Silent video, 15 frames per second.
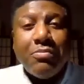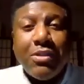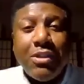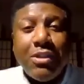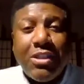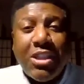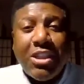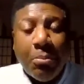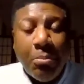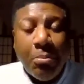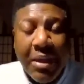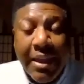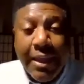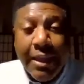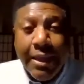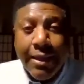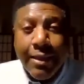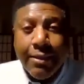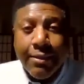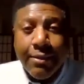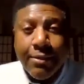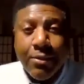To me,
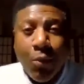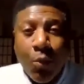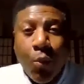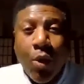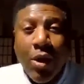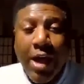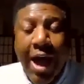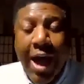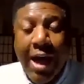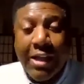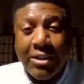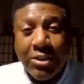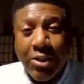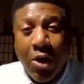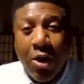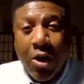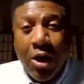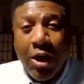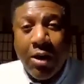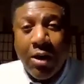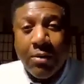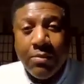what I
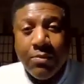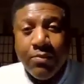saw,